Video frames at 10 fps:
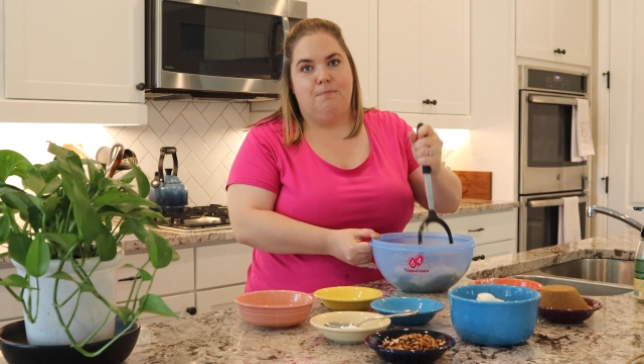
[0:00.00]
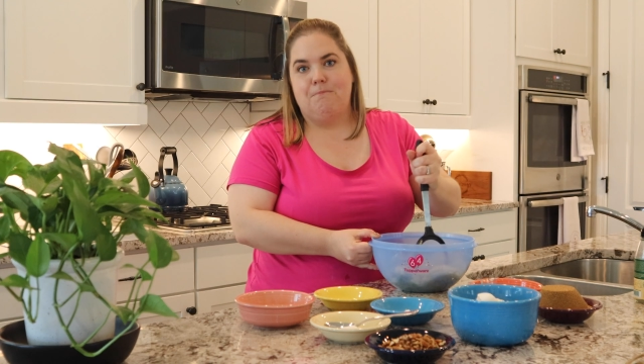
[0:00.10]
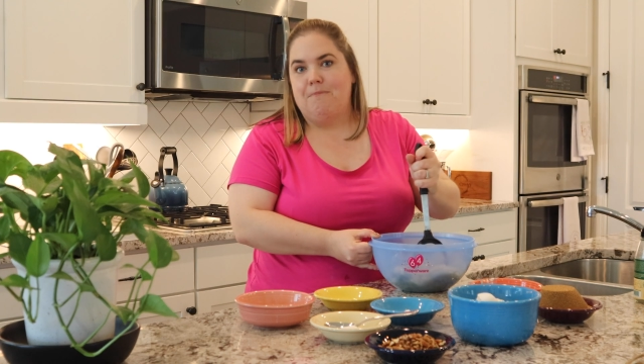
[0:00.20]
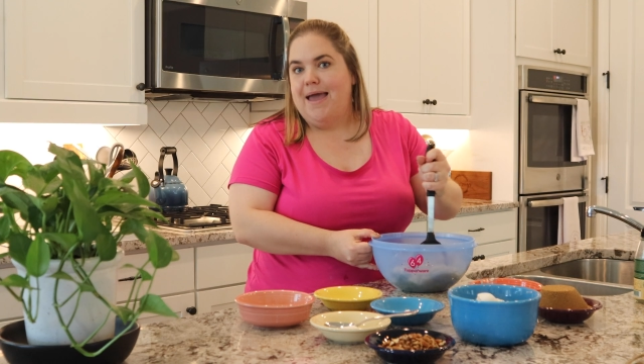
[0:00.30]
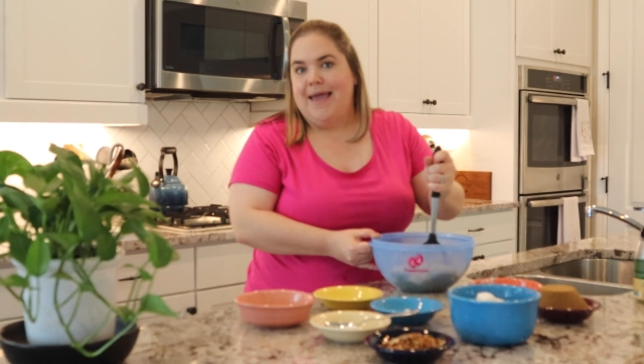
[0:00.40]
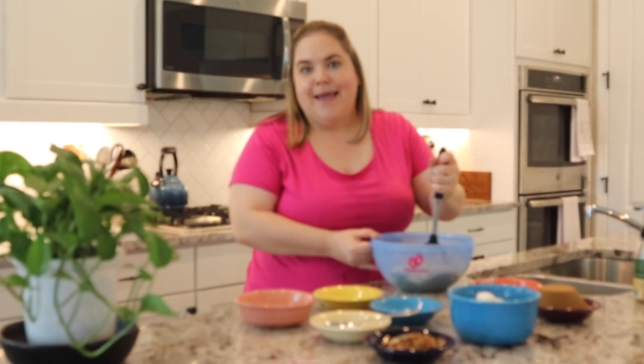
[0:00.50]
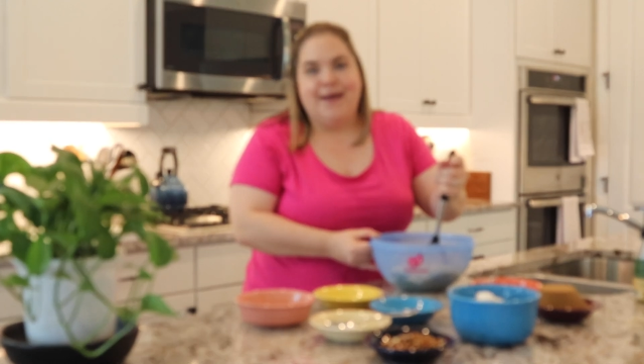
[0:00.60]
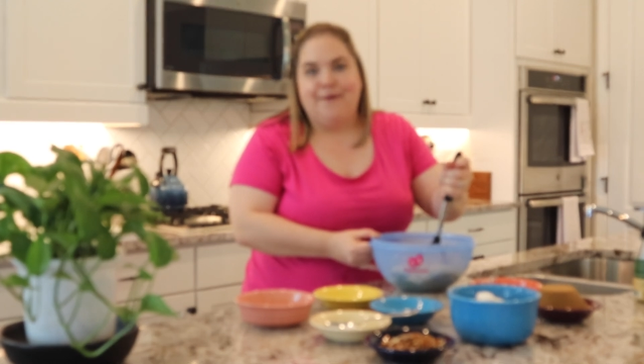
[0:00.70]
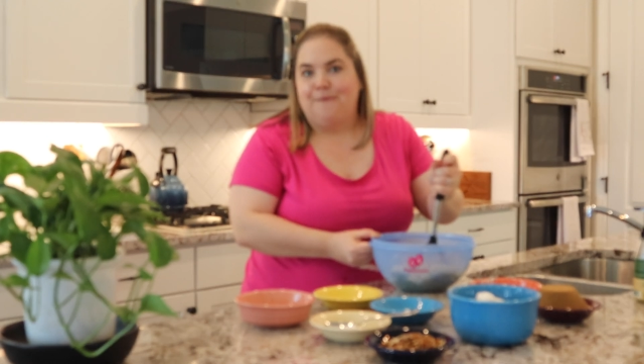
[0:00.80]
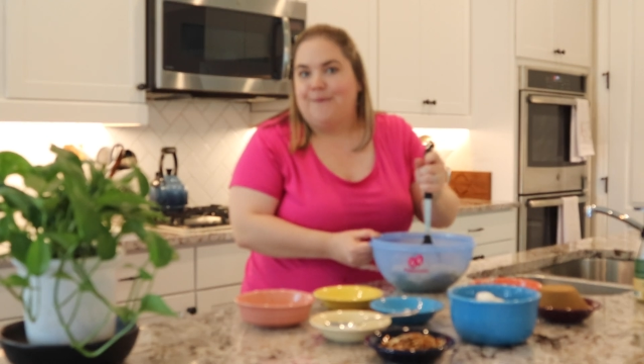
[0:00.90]
make
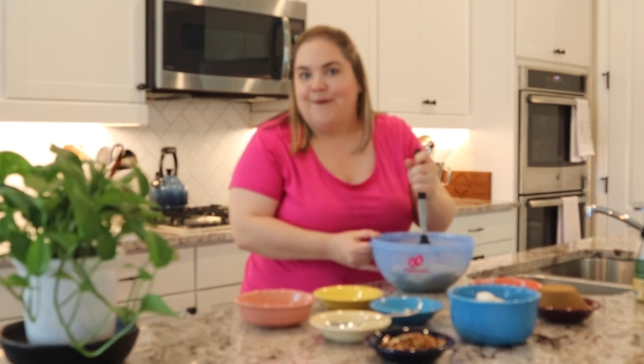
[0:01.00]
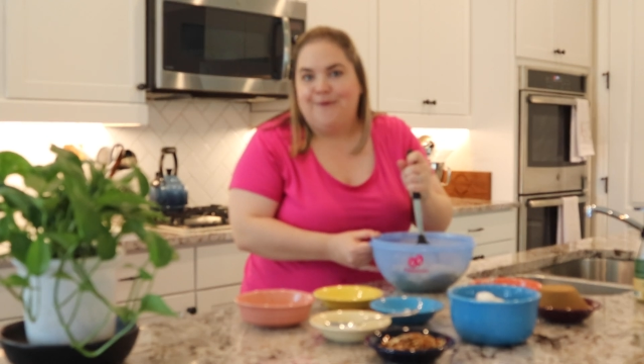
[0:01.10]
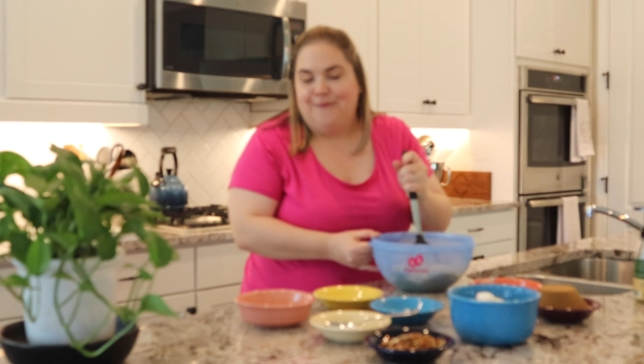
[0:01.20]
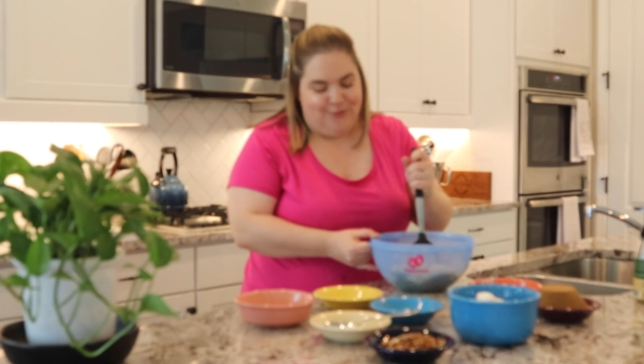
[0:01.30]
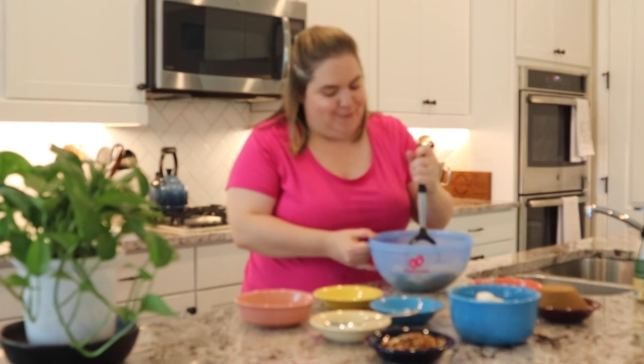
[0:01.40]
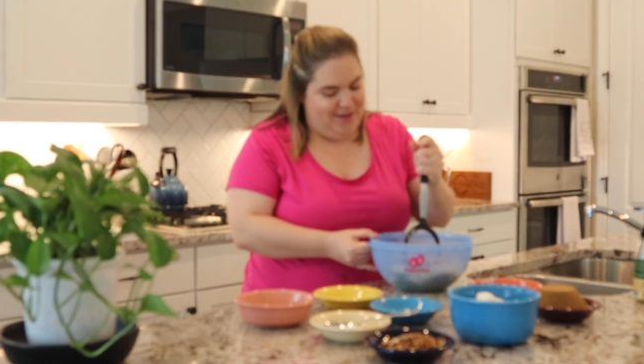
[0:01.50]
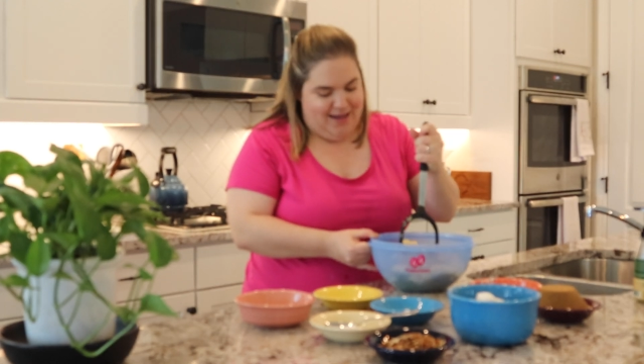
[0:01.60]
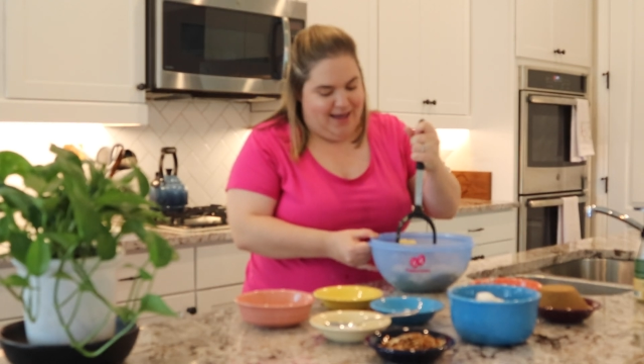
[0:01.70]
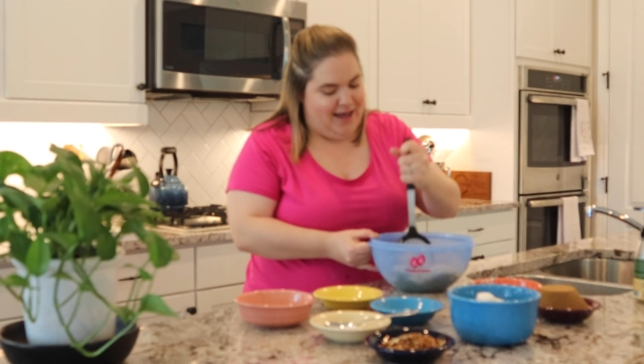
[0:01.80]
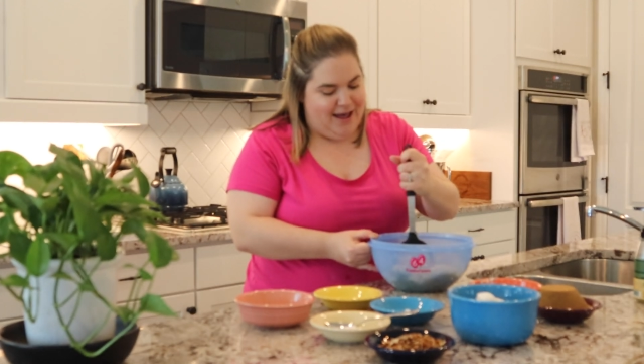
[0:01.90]
it work with what
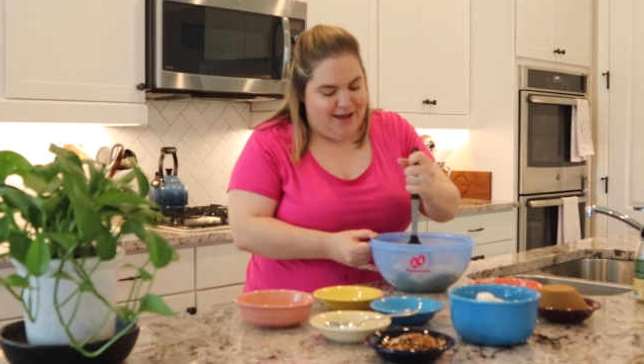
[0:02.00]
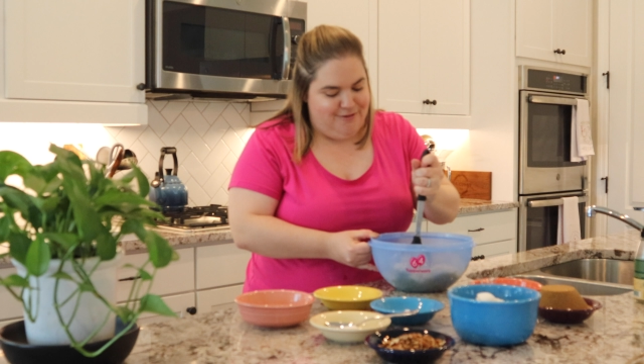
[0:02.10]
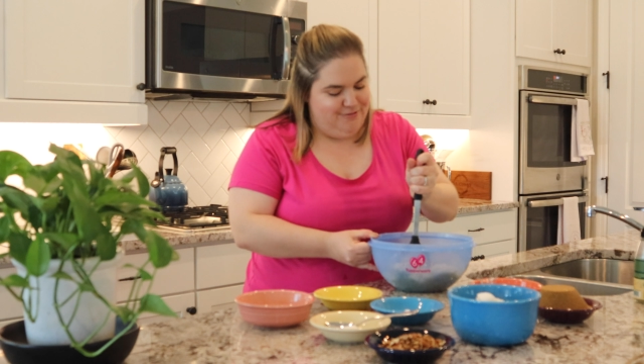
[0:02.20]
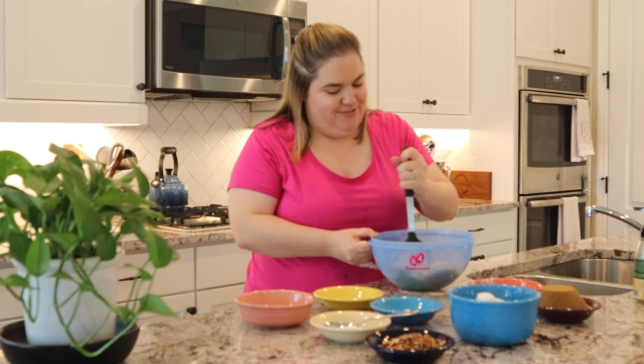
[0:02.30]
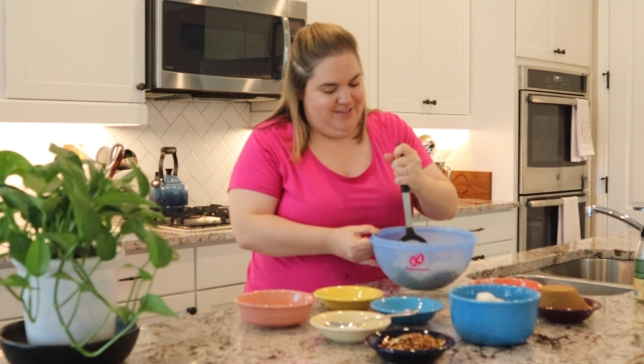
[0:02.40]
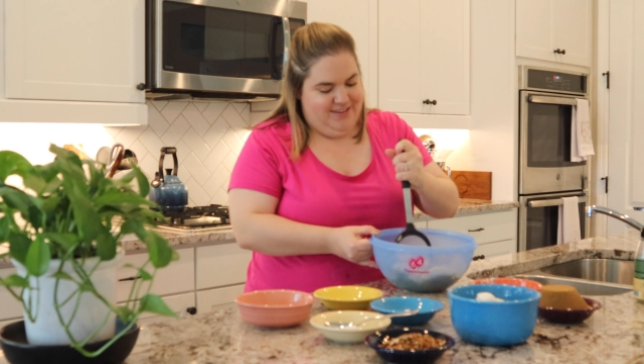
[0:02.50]
you have.